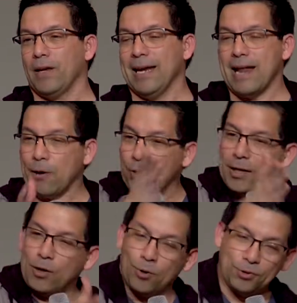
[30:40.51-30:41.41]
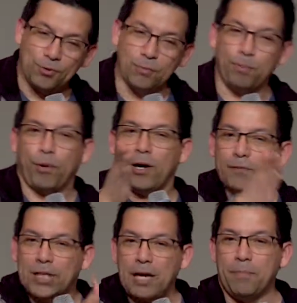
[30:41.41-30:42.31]
and not really going through the prayer
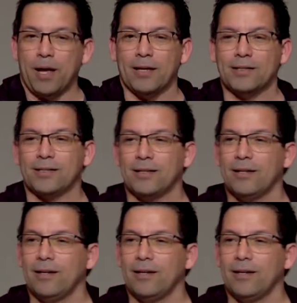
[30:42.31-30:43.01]
of Jabez